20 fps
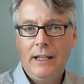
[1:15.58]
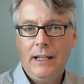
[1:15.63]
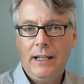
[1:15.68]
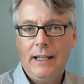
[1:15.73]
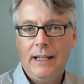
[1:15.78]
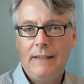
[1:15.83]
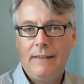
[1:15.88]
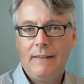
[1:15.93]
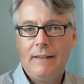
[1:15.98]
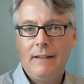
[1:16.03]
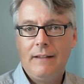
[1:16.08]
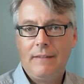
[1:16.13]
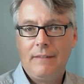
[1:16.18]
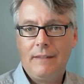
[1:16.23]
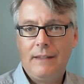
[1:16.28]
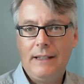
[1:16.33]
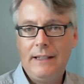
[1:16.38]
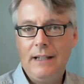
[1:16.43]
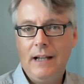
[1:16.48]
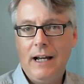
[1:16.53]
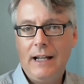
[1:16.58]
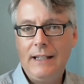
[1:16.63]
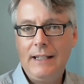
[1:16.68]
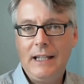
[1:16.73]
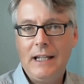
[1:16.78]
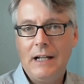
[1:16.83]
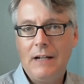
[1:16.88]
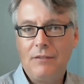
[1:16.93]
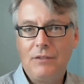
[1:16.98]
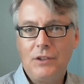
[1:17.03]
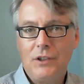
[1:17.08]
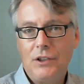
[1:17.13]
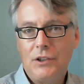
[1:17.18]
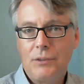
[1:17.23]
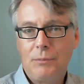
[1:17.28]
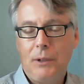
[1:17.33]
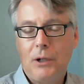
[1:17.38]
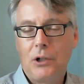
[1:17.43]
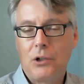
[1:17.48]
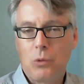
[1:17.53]
And the idea of
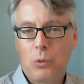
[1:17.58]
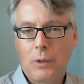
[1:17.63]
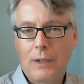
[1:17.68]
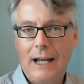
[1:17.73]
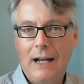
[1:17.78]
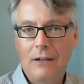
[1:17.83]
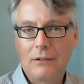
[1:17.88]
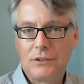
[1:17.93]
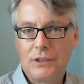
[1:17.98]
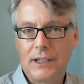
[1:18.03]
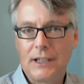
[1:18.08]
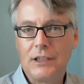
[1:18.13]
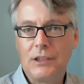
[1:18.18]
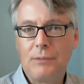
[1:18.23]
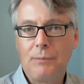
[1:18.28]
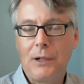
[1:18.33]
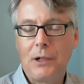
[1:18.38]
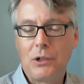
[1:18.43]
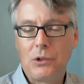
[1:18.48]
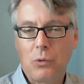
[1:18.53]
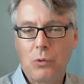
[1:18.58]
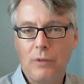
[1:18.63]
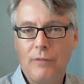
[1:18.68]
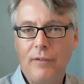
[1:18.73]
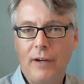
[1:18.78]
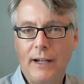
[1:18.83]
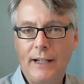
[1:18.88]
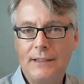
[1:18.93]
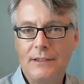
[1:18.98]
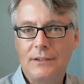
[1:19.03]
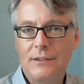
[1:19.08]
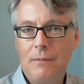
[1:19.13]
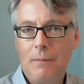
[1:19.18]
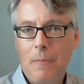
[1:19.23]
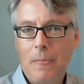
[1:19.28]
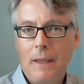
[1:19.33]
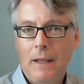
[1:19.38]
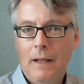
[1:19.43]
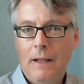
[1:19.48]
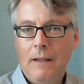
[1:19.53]
spiritual counseling and spiritual advice
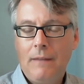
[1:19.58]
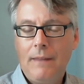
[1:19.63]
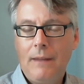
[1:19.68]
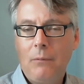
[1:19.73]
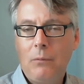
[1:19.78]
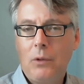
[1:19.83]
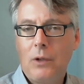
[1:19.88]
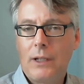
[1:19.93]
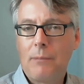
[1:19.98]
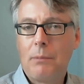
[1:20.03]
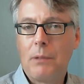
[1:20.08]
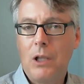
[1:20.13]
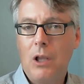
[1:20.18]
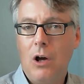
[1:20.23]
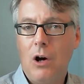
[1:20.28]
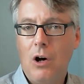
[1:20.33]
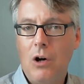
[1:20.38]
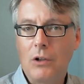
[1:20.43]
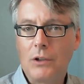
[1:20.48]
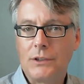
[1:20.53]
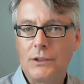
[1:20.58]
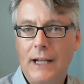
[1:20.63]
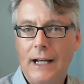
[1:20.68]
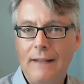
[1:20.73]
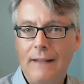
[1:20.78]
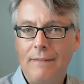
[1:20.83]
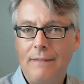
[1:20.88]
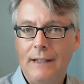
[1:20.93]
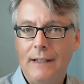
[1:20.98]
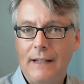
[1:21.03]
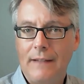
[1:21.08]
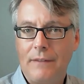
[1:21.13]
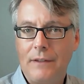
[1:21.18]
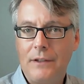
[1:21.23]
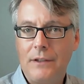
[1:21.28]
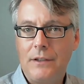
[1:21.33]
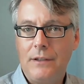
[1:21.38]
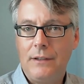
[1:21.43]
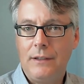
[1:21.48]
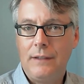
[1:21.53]
that really belongs at, at
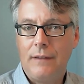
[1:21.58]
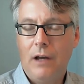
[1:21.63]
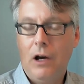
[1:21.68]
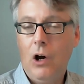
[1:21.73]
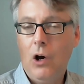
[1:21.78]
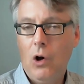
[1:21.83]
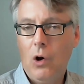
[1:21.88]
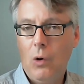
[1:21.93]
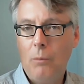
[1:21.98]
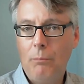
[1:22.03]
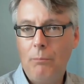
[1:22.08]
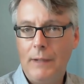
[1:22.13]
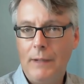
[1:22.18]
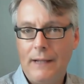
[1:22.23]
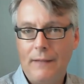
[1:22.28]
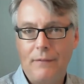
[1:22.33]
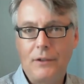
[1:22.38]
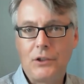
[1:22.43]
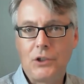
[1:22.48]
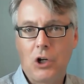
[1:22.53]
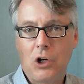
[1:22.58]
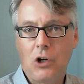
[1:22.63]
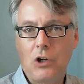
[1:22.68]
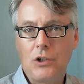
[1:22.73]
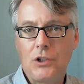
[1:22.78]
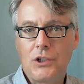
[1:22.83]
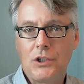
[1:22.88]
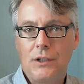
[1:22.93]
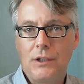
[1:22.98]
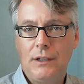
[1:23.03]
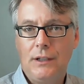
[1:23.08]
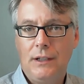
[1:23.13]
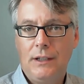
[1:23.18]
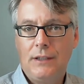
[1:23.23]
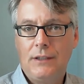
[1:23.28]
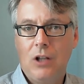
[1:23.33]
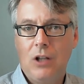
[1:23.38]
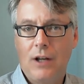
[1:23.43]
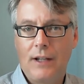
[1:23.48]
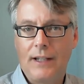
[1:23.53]
the, the home and the church,
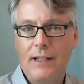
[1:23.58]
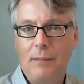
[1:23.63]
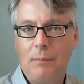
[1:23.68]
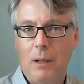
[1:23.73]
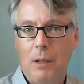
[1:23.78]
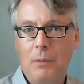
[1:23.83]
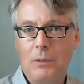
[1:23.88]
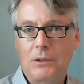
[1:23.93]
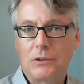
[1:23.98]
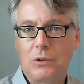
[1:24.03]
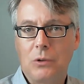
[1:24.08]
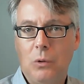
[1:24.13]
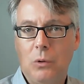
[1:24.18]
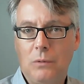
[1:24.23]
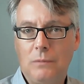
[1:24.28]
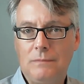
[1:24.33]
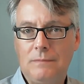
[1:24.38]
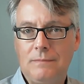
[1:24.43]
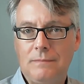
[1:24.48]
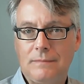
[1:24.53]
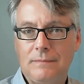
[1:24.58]
not in the public school.